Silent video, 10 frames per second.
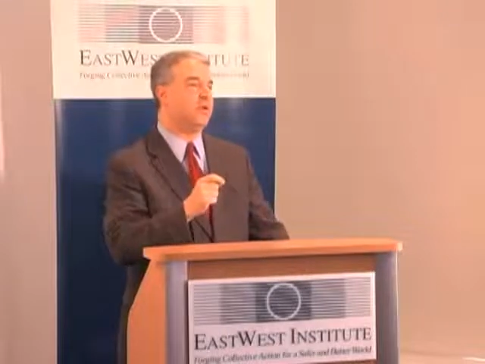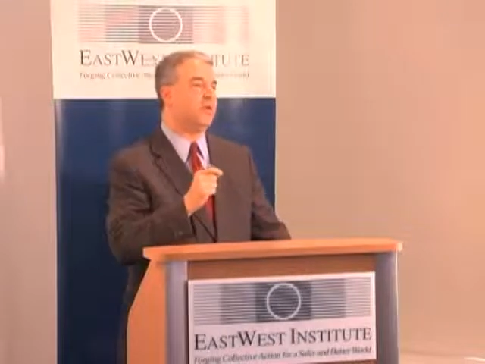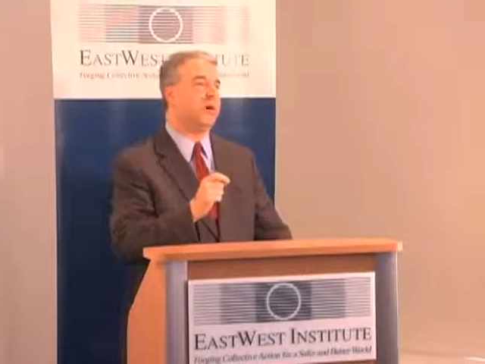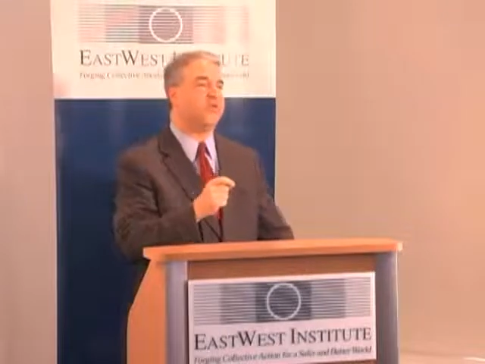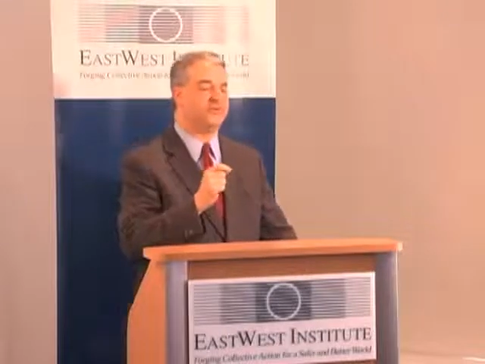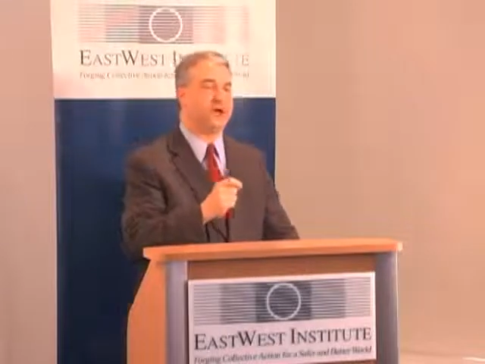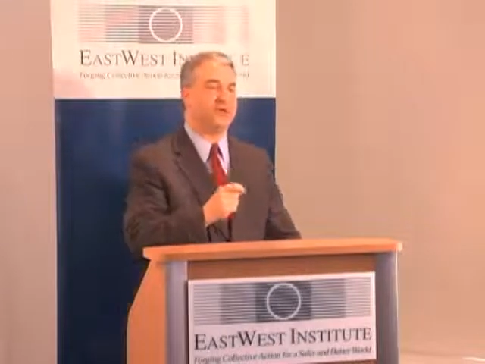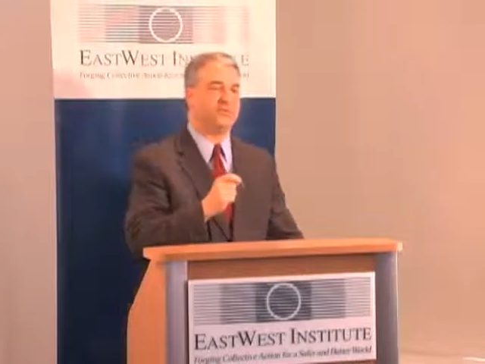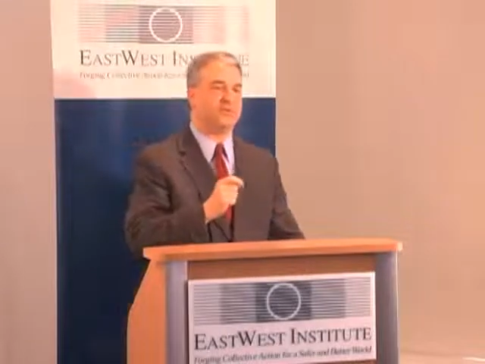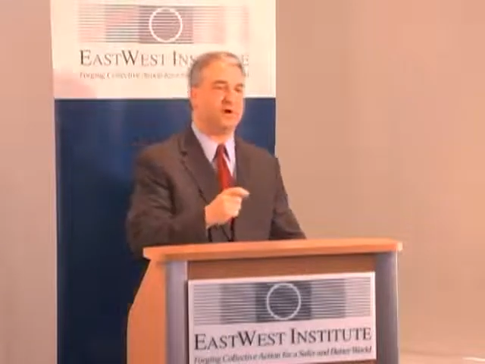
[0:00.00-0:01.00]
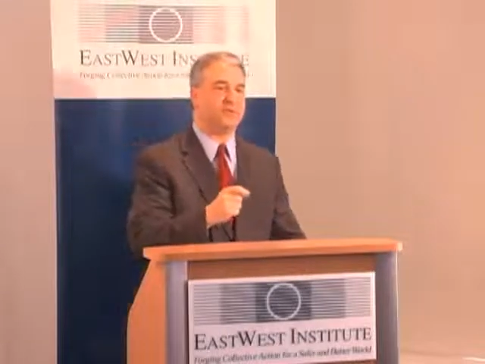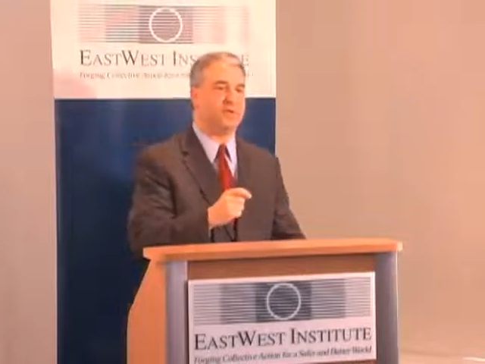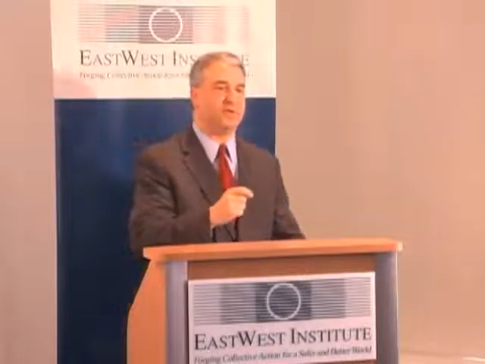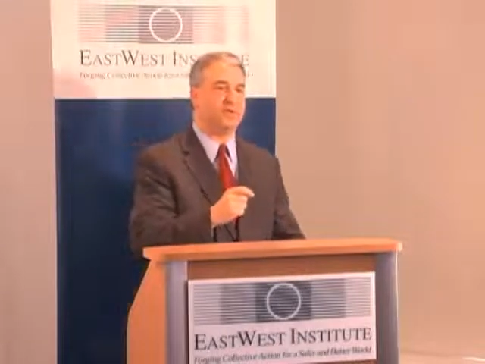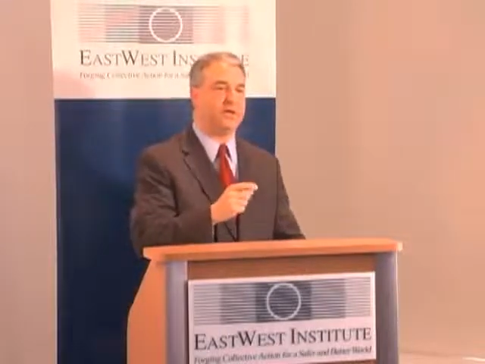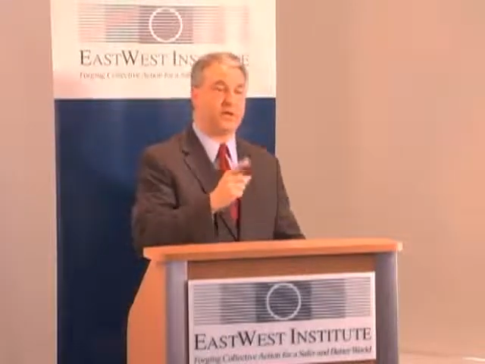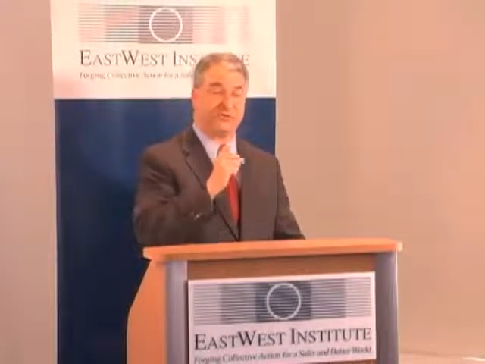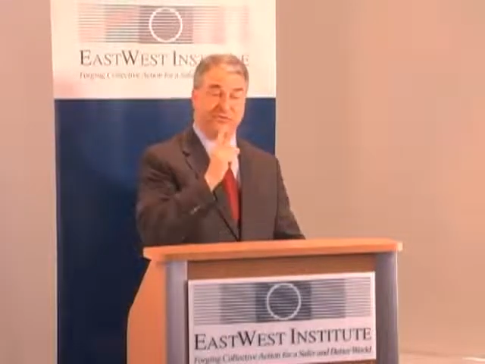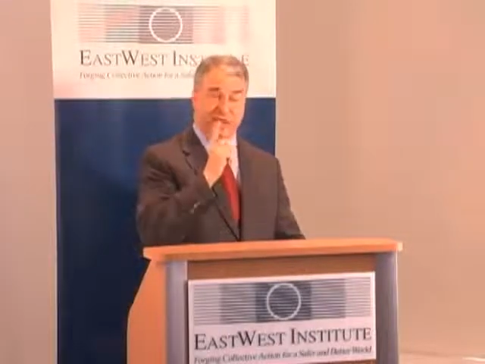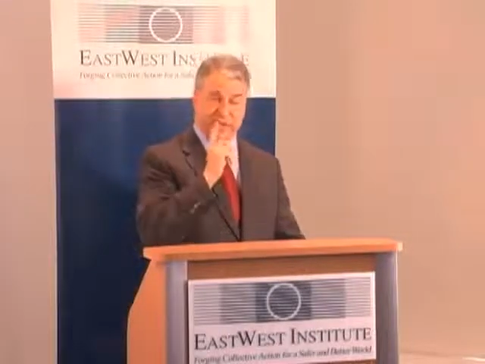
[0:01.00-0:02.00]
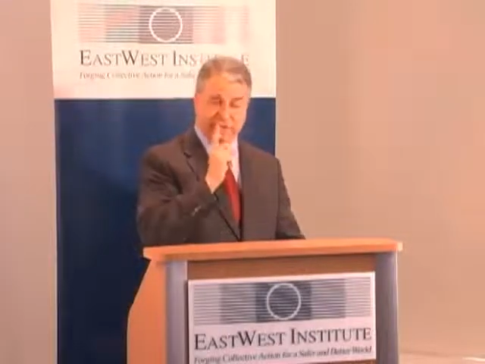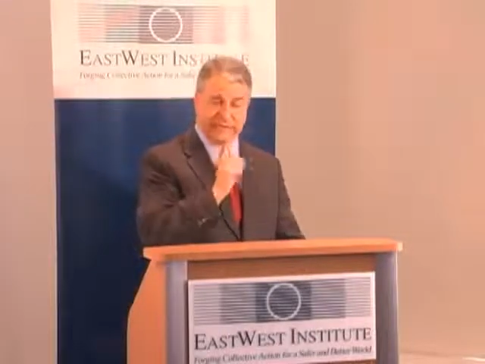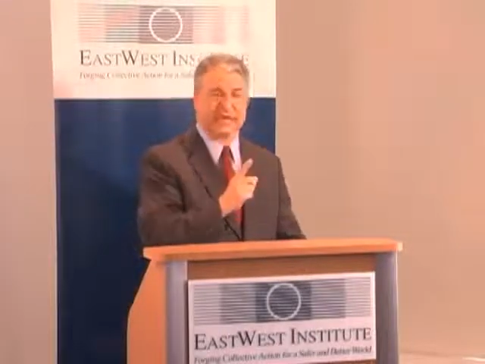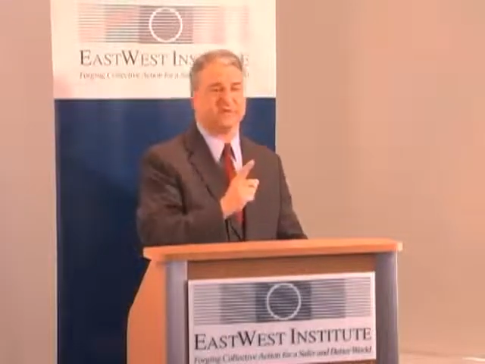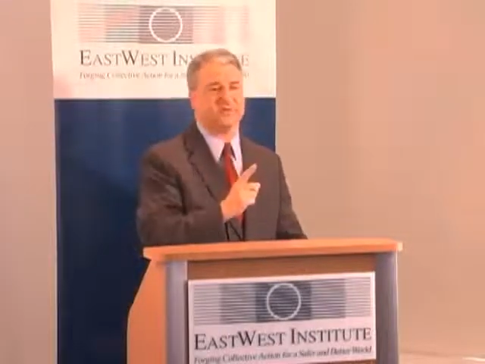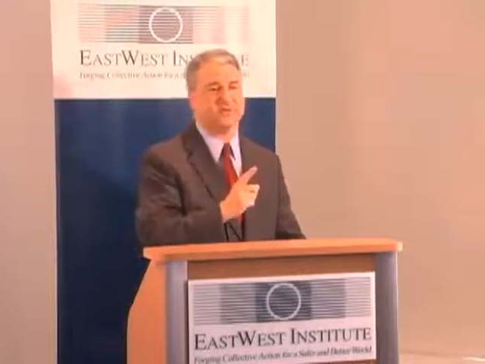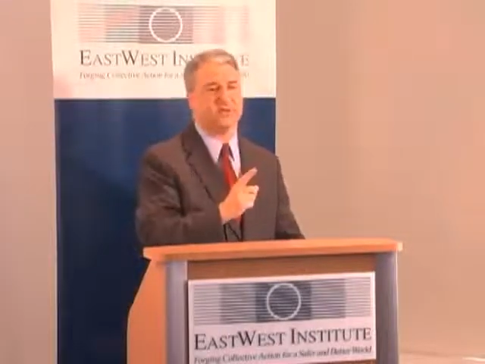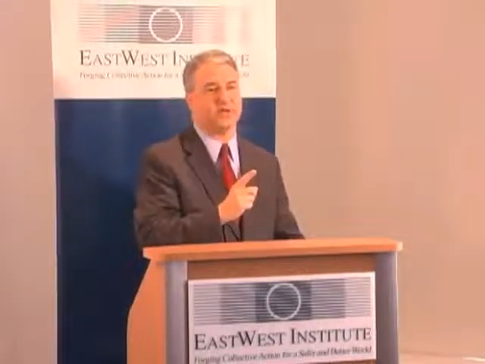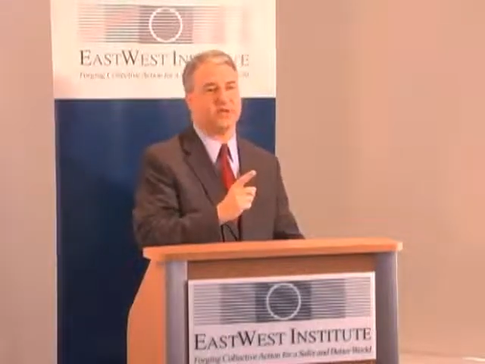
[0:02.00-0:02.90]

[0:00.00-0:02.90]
what size of government, and to say collectively